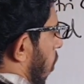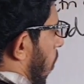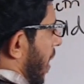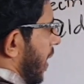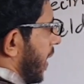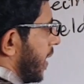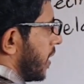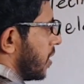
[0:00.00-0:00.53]
and
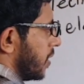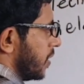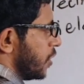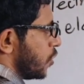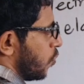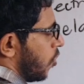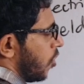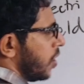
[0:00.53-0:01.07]
hit this
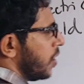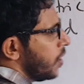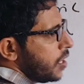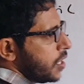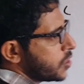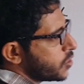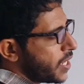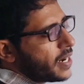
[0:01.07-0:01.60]
wall.
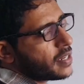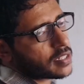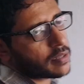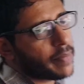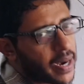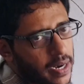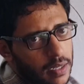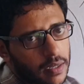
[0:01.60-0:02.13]
So that does not
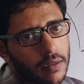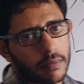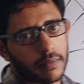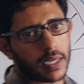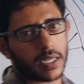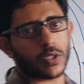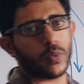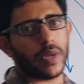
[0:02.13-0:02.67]
matter
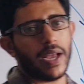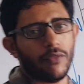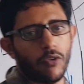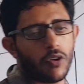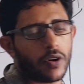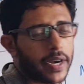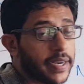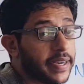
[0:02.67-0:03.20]
because we have
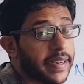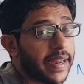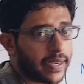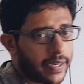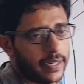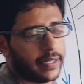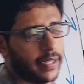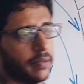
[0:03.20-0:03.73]
already detected them.